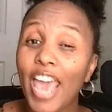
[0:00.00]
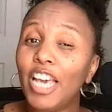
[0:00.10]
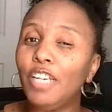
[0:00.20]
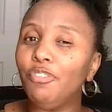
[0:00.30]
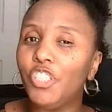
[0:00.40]

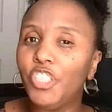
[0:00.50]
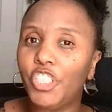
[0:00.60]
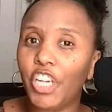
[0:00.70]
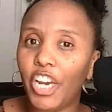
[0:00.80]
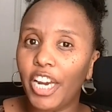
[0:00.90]
If
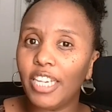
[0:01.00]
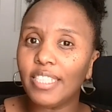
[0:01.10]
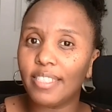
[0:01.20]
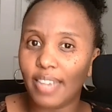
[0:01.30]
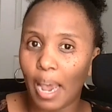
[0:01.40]
Jane
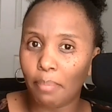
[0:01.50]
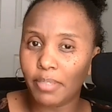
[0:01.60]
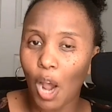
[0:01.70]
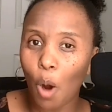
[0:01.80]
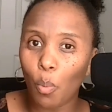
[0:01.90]
stepped
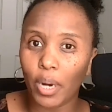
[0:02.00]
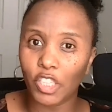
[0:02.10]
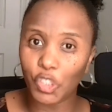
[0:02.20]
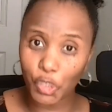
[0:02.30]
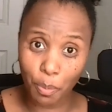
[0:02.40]
away
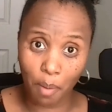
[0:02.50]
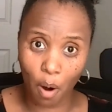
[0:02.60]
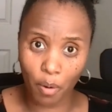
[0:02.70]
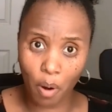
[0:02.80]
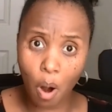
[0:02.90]

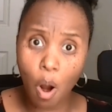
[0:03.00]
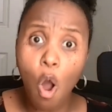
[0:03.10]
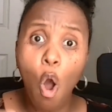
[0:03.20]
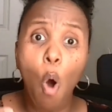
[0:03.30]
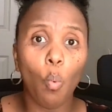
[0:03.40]
tomorrow,
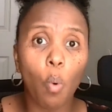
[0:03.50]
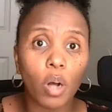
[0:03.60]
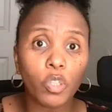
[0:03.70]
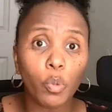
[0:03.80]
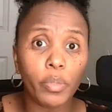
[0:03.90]

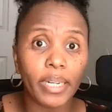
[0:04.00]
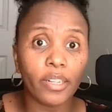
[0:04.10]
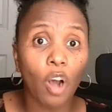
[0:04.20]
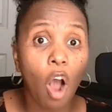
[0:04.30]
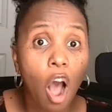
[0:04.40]
what would
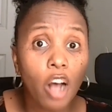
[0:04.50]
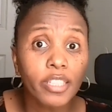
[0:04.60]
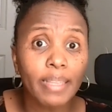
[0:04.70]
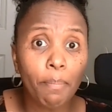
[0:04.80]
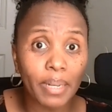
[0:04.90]
it
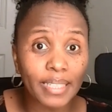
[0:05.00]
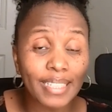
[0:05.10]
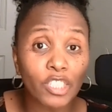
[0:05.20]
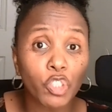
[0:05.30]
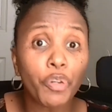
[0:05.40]
cost the
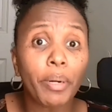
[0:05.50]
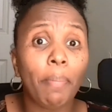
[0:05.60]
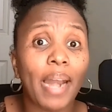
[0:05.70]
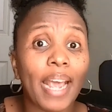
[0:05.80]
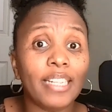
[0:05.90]
business to
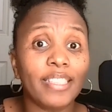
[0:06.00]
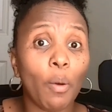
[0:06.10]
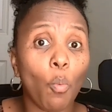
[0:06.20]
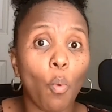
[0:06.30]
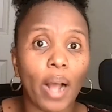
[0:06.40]
replace the
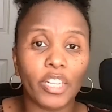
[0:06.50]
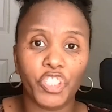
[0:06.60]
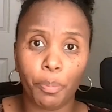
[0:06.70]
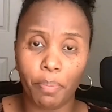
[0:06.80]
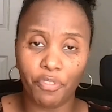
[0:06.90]
work
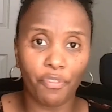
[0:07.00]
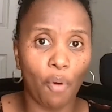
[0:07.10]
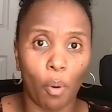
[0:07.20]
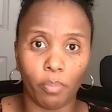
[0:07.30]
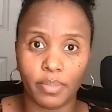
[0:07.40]
she
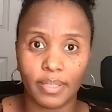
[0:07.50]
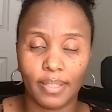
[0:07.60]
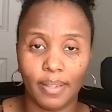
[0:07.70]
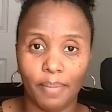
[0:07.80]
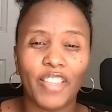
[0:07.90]
performs?
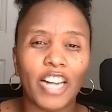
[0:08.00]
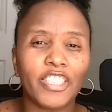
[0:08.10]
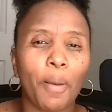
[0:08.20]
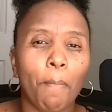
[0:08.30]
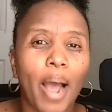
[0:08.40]
That's
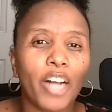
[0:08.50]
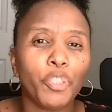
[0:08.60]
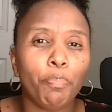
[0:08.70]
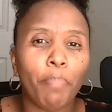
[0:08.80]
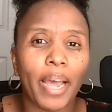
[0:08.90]
a
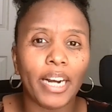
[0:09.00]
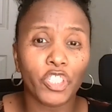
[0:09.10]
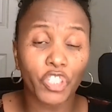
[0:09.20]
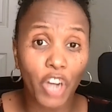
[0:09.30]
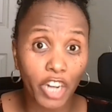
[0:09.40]
much better
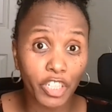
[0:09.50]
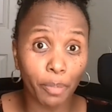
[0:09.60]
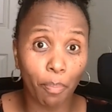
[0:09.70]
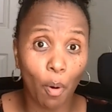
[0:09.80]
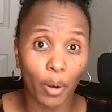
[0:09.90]
starting
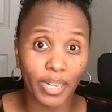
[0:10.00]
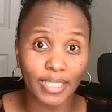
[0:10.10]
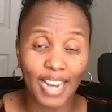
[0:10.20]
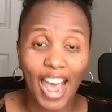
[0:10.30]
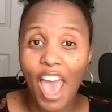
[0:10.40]
point.